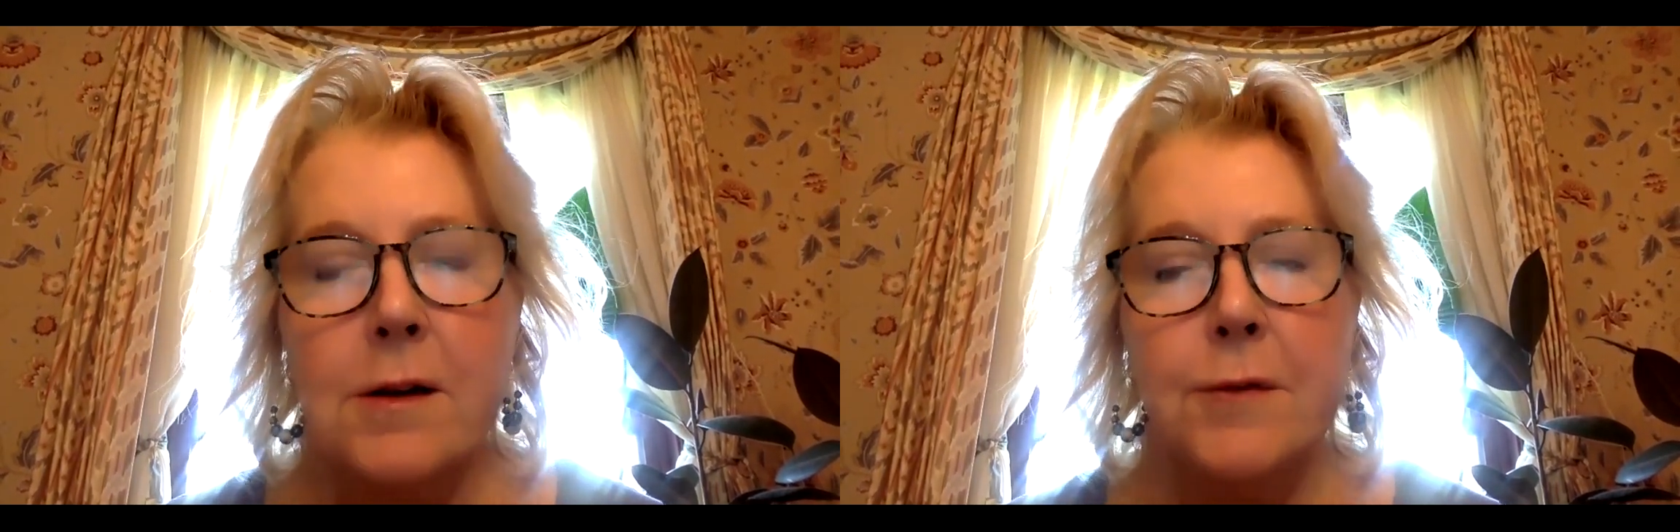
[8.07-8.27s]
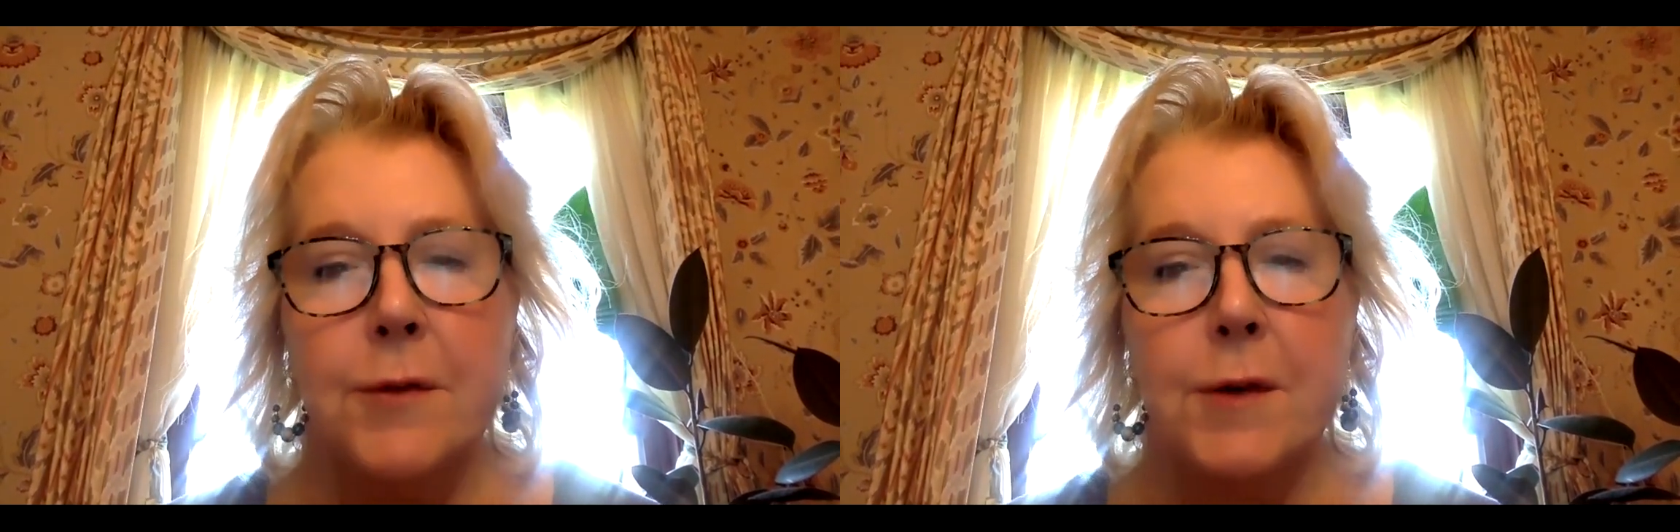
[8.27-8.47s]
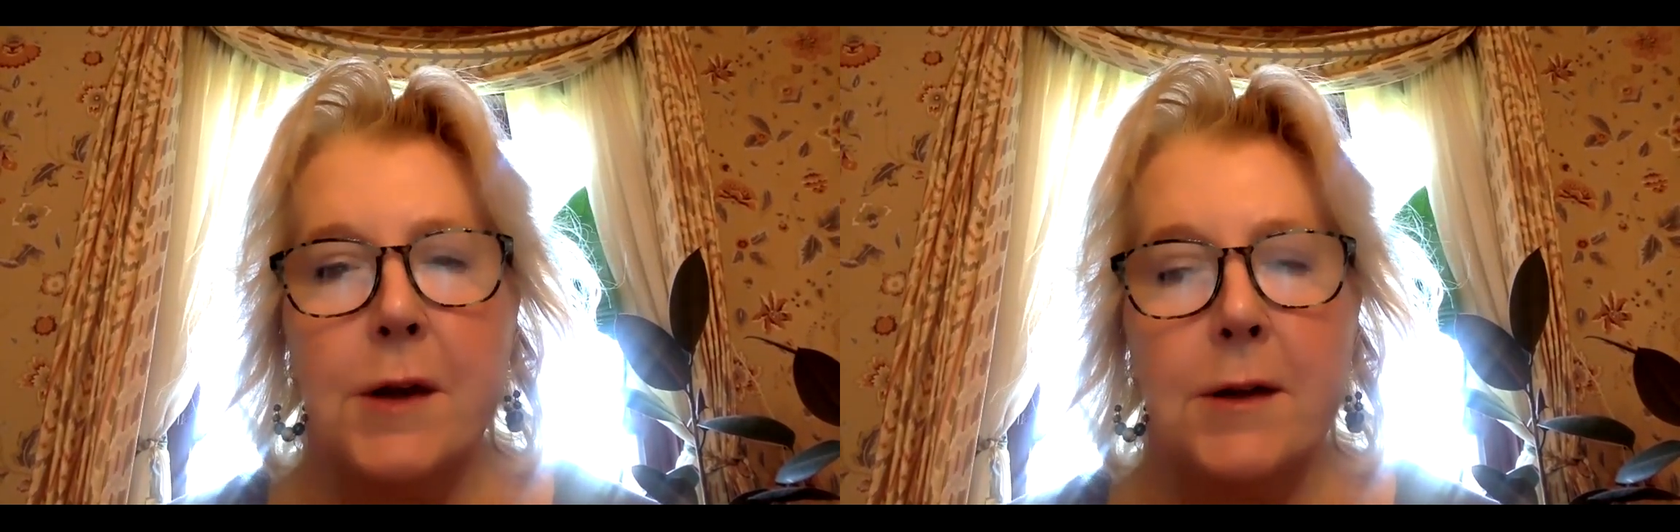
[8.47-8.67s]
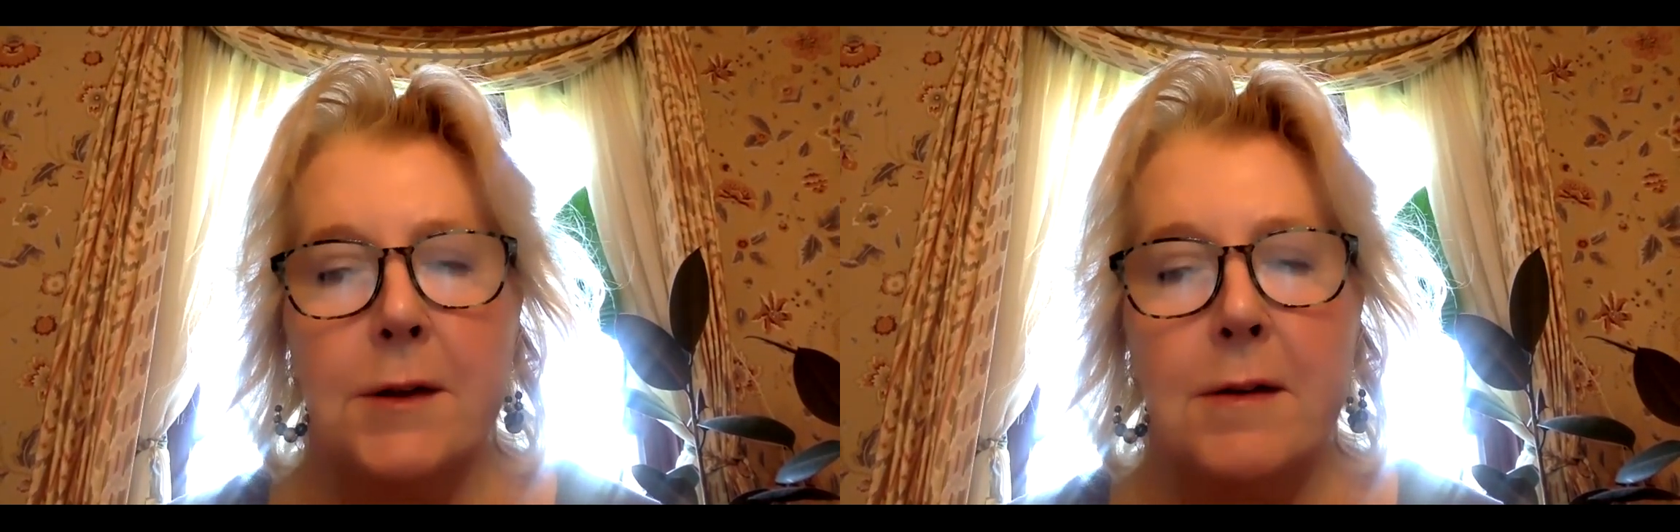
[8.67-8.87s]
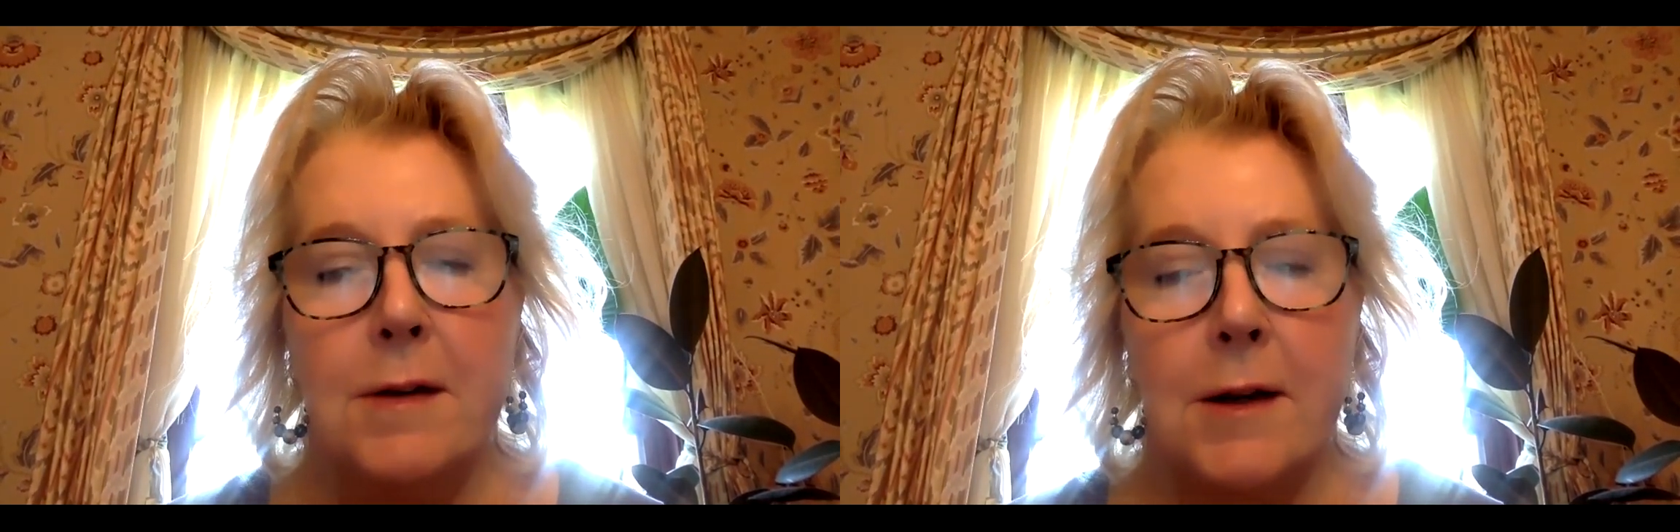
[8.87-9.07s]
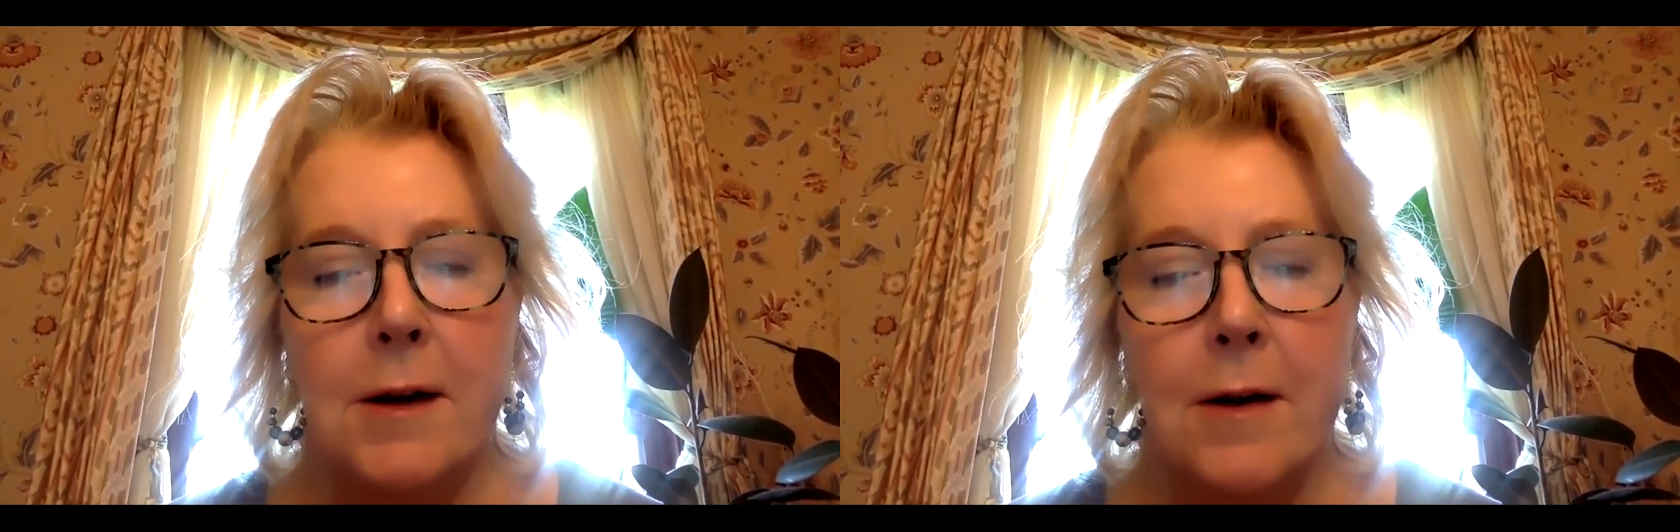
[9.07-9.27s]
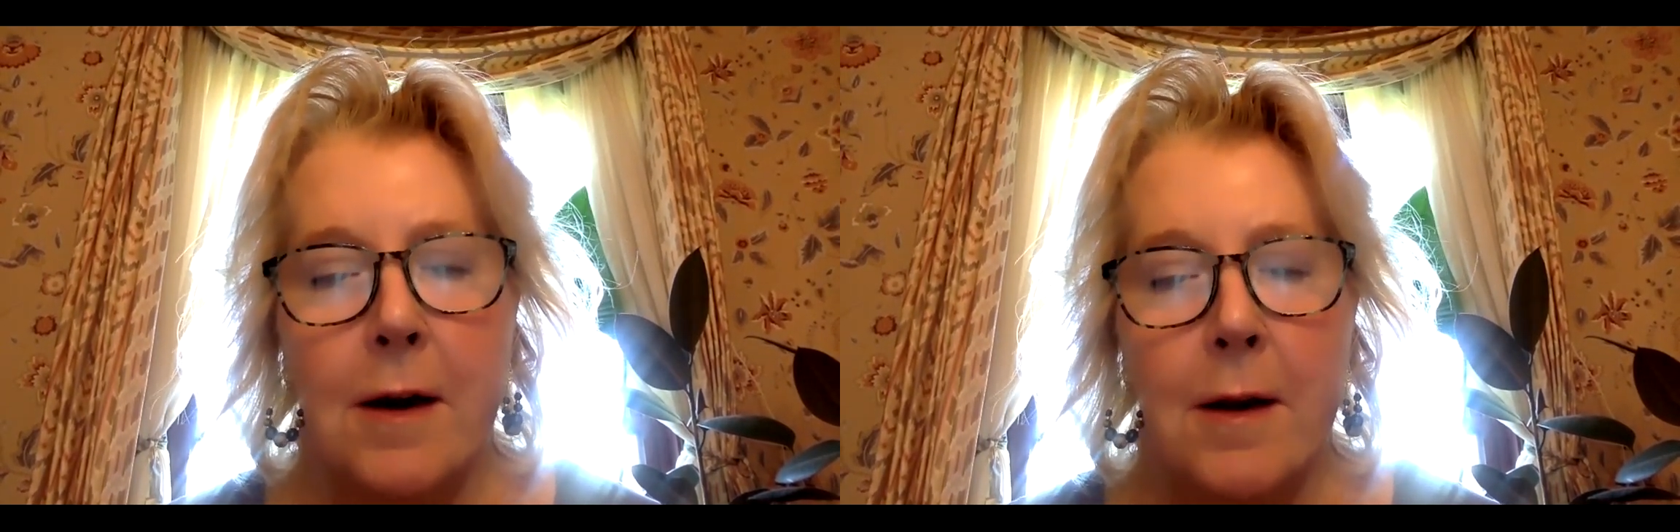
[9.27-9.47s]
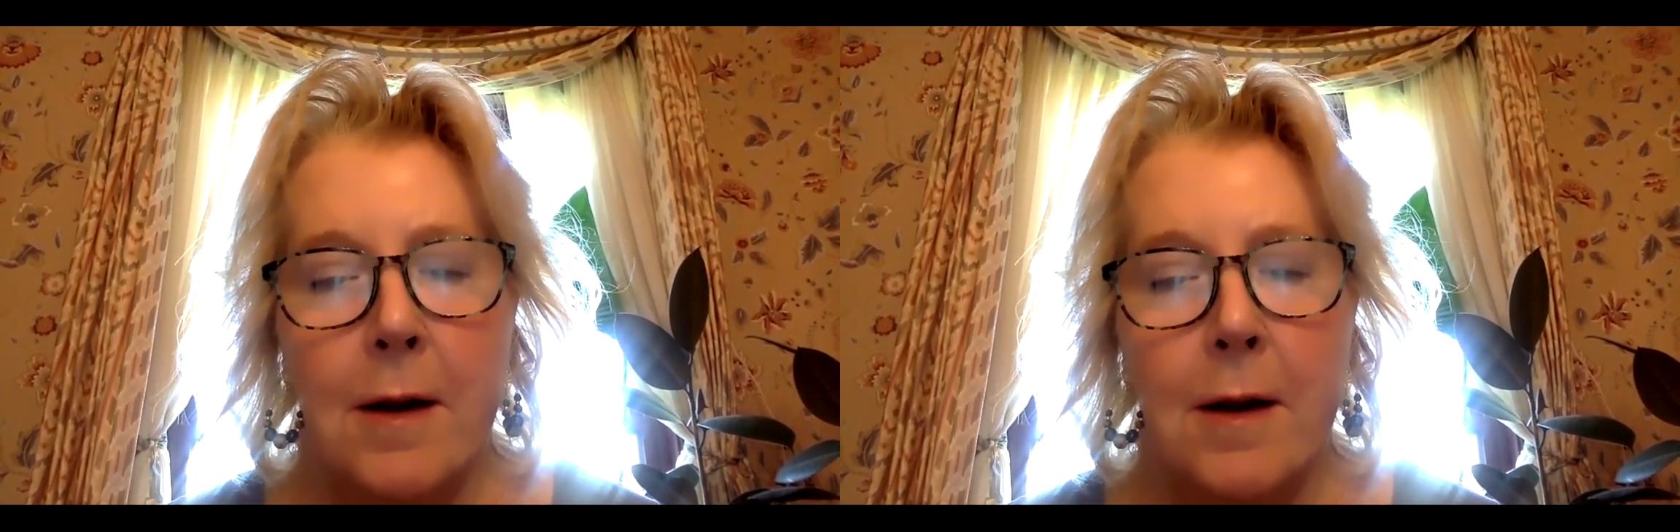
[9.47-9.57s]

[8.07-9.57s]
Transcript: difficulties here,